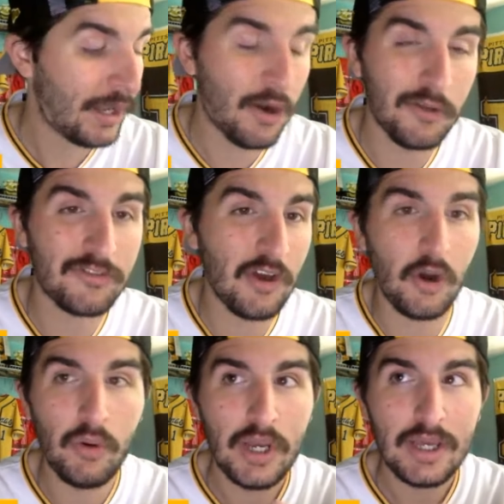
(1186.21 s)
And
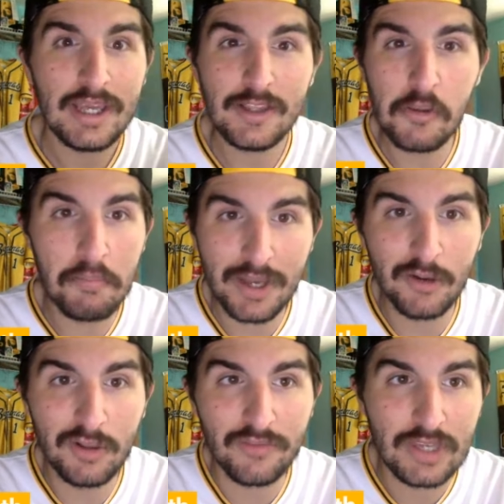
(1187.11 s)
also, in the
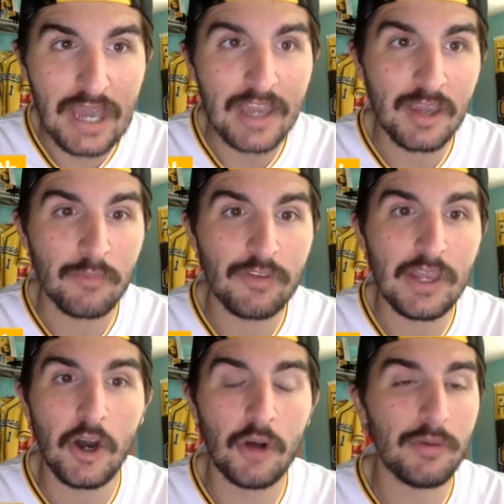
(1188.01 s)
middle of games,
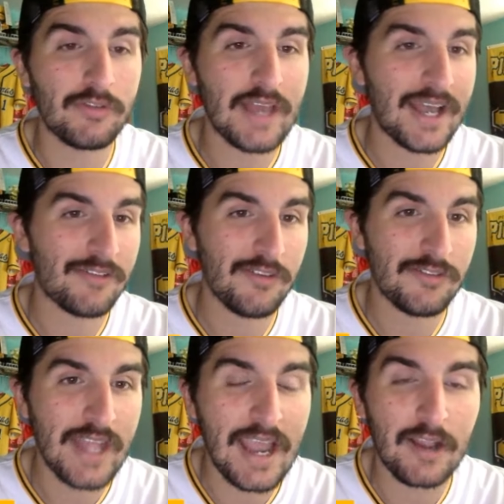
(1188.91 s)
he almost has
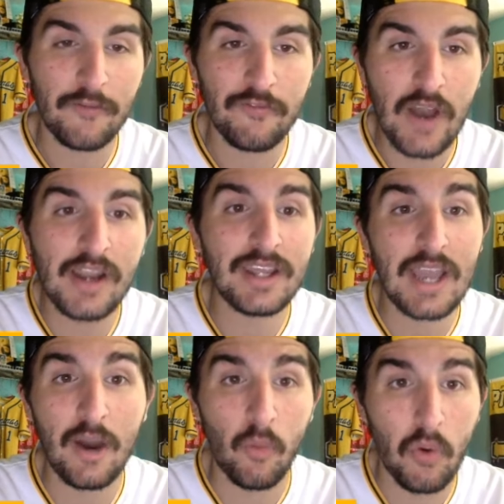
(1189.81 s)
this knack of
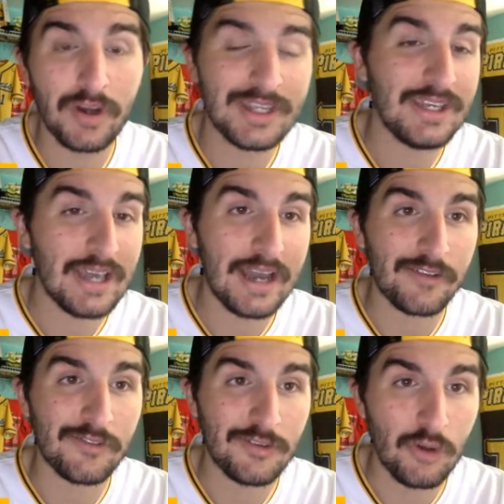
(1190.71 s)
finding out what he
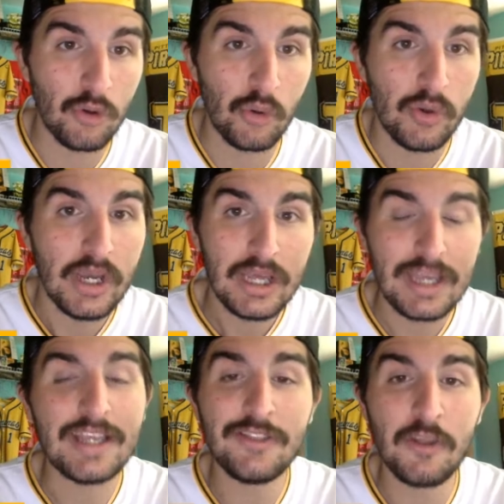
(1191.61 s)
has to do
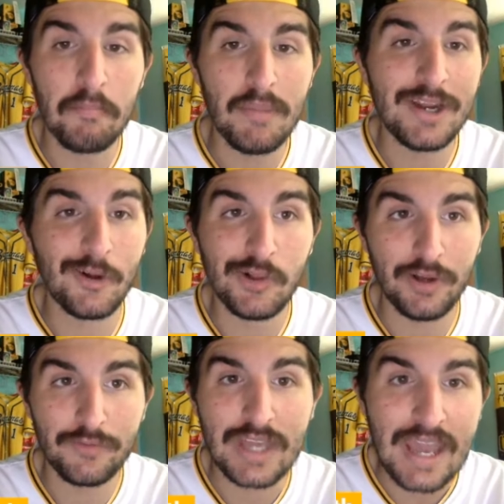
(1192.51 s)
in the middle
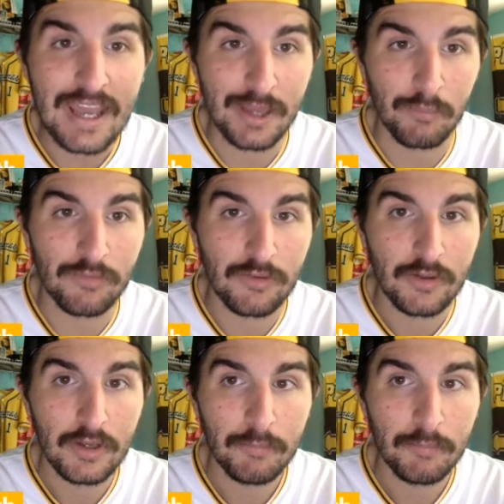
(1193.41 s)
of games